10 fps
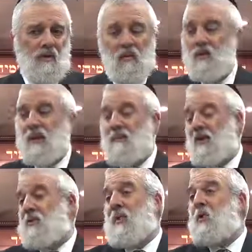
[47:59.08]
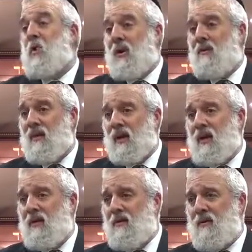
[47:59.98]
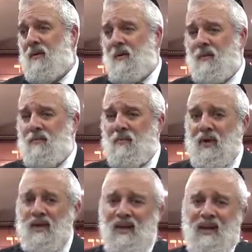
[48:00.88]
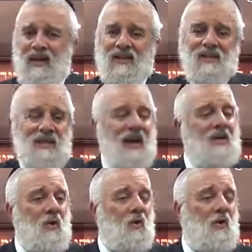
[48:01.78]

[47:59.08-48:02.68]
What does that mean? Hashem can do anything. But he designed the